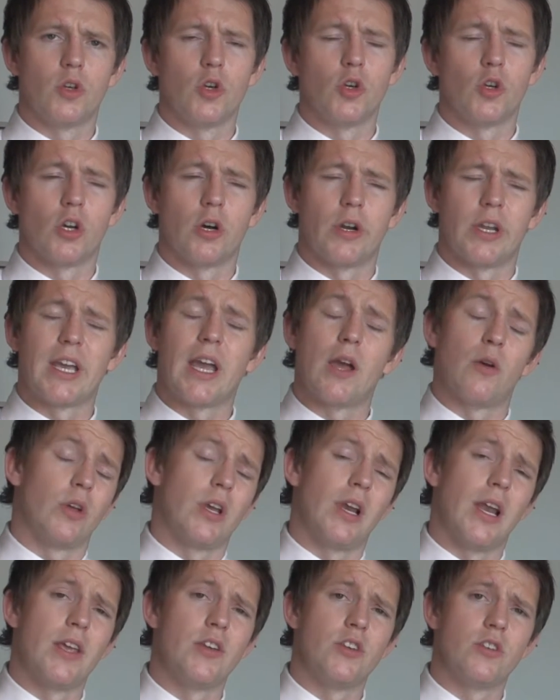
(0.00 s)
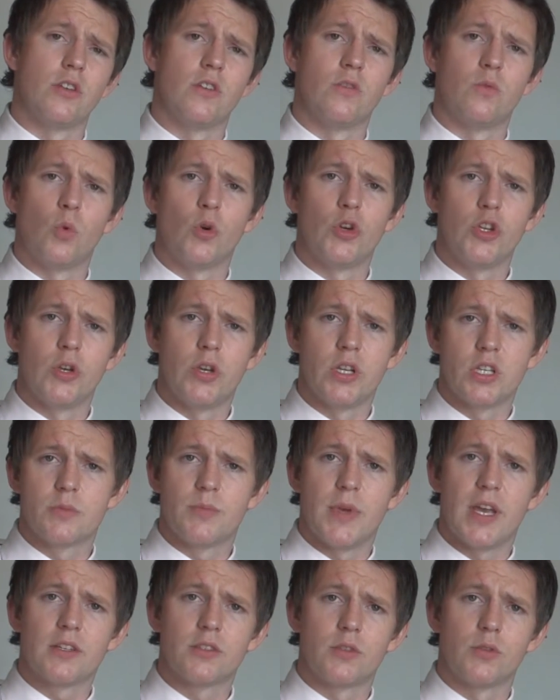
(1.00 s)
kind of calculation of what you'd
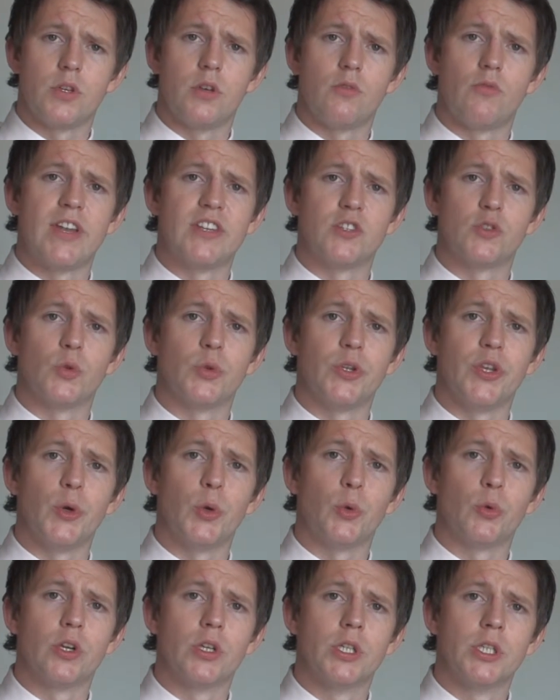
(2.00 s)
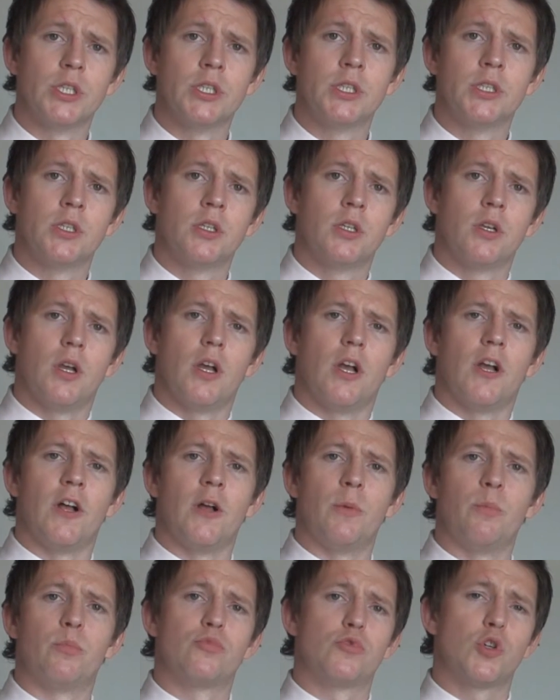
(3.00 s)
expect on your rental yield.
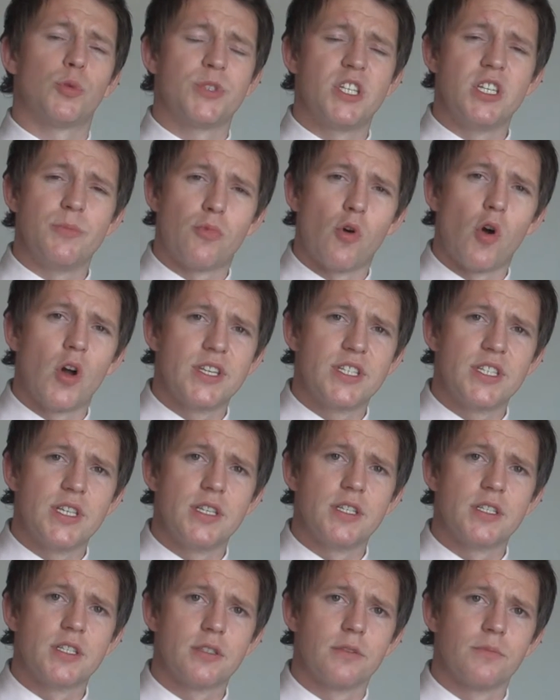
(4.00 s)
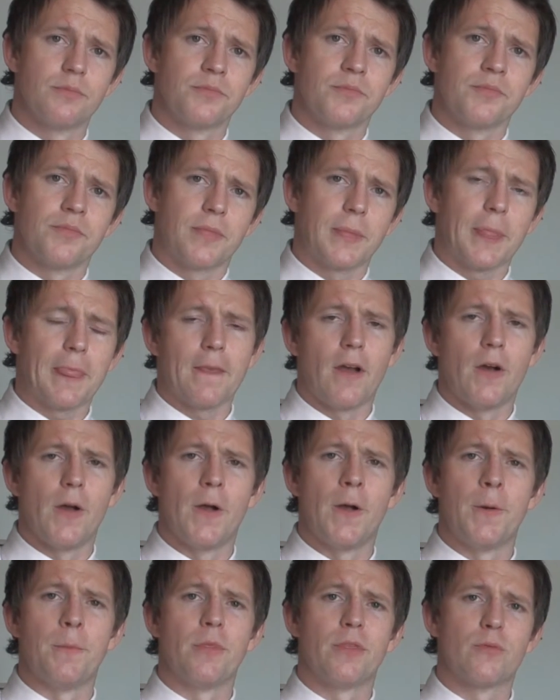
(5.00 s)
Property prices
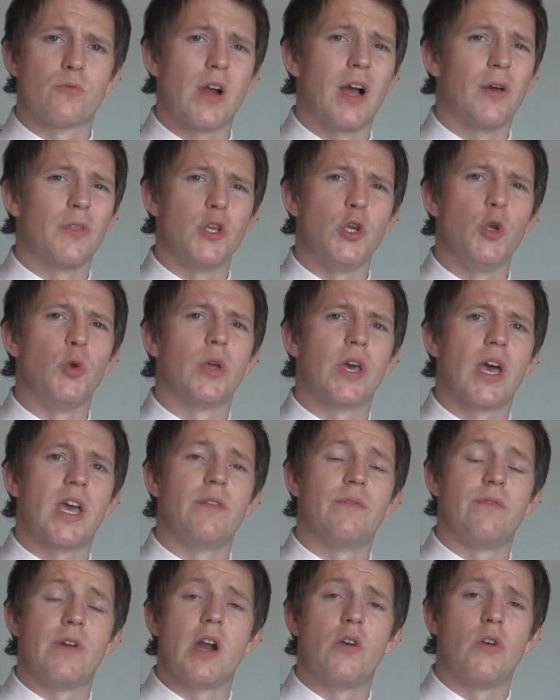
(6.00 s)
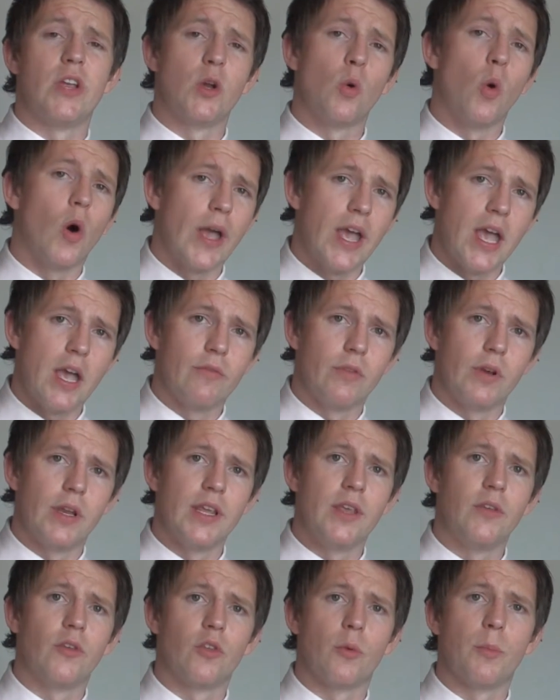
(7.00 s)
throughout the UK vary quite
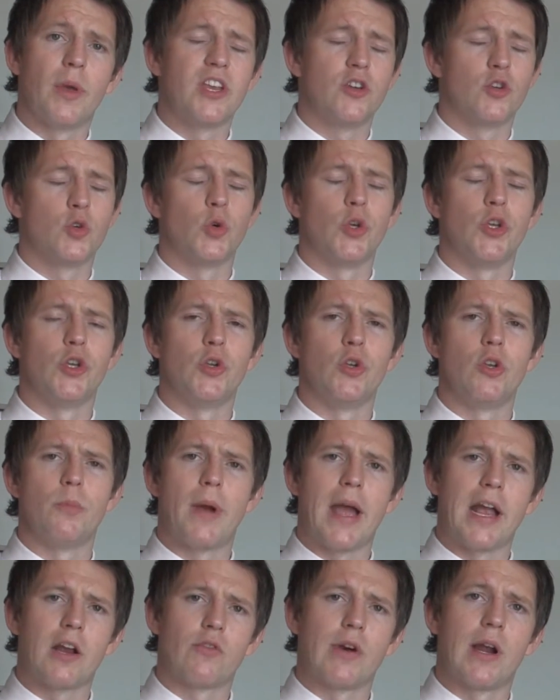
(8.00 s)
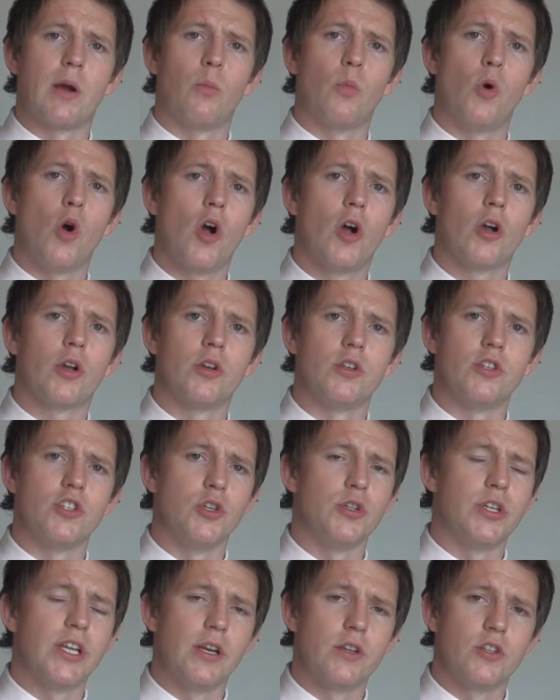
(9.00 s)
heavily, so make sure you do your background work and
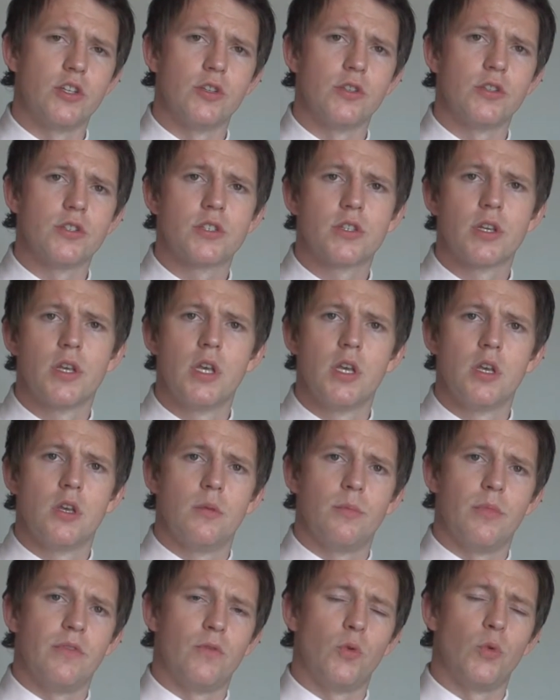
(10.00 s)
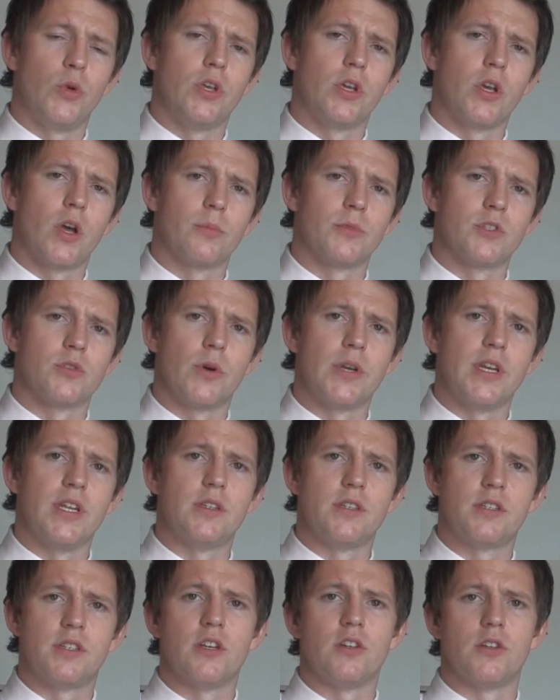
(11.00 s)
due diligence before you come to any
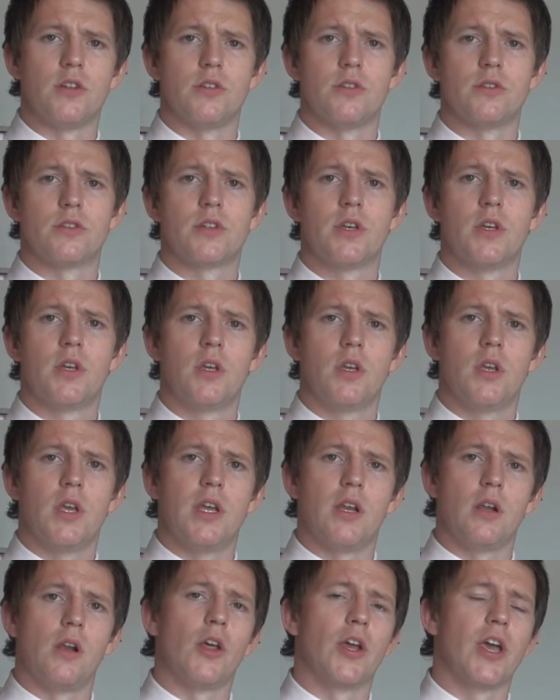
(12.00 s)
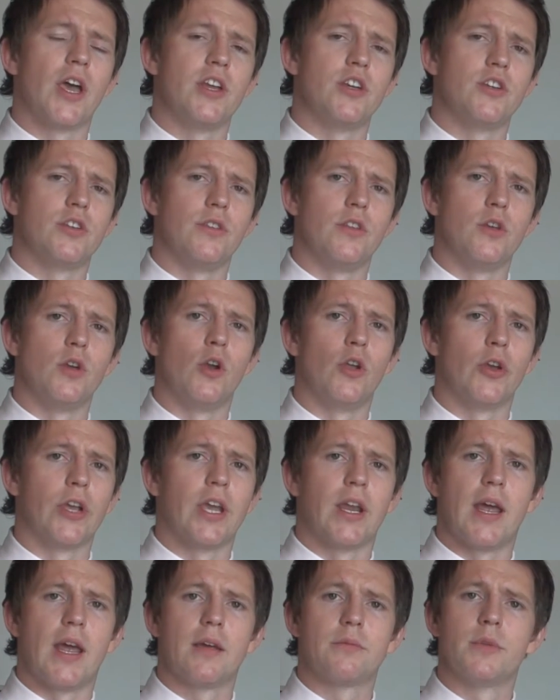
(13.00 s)
decisions in a location that you're looking
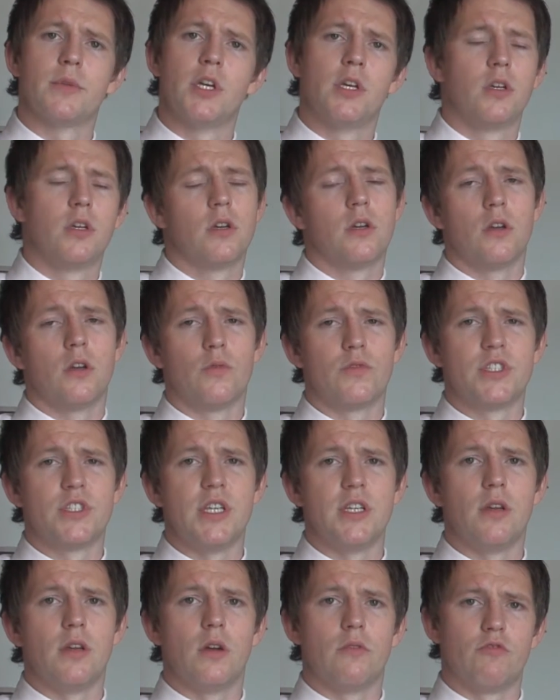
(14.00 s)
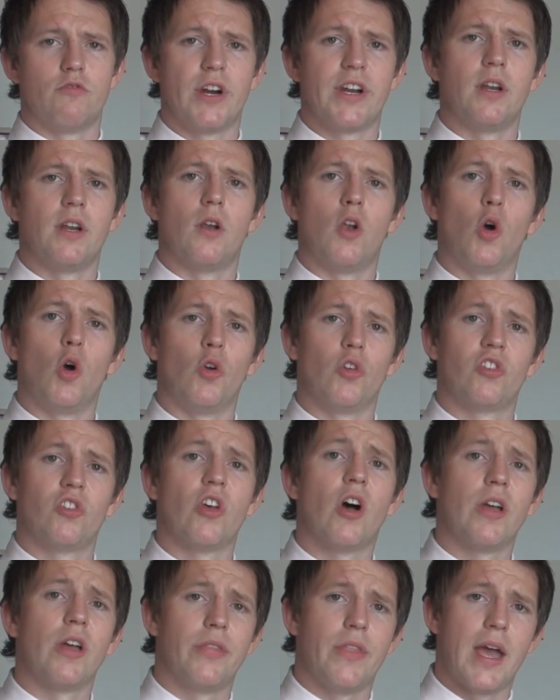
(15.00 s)
at. And obviously, running
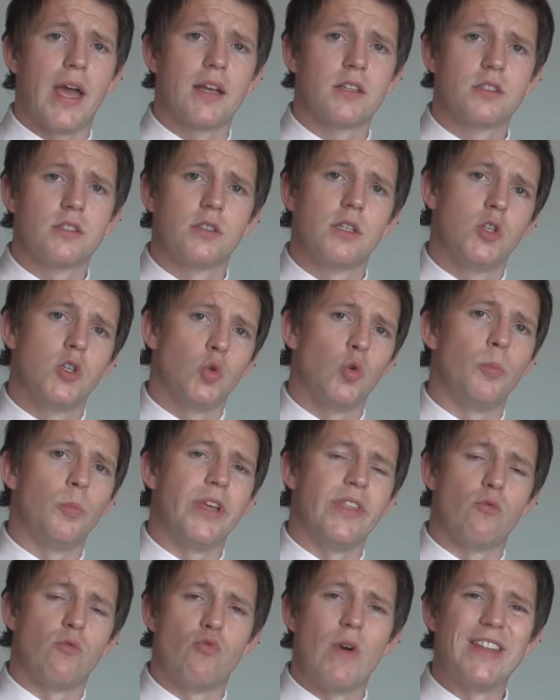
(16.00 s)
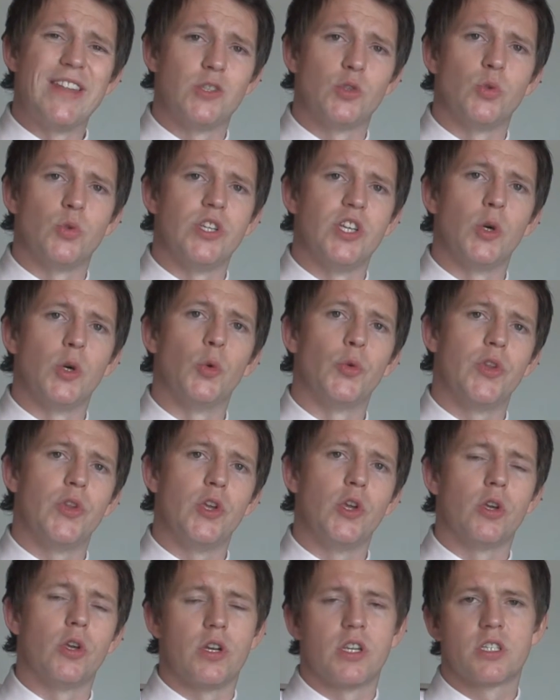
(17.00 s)
alongside that will be the rental yield that
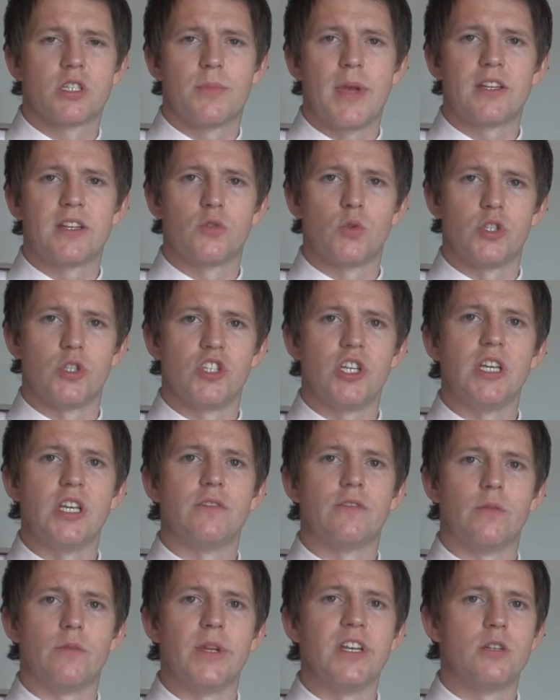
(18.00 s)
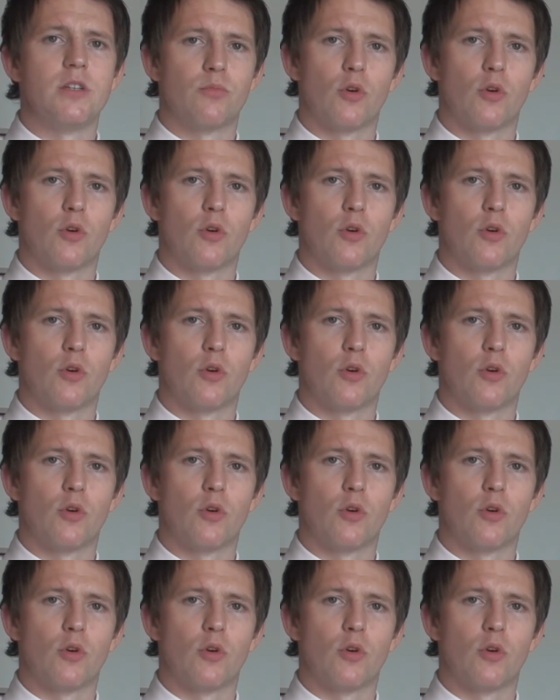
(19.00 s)
you can expect to achieve from each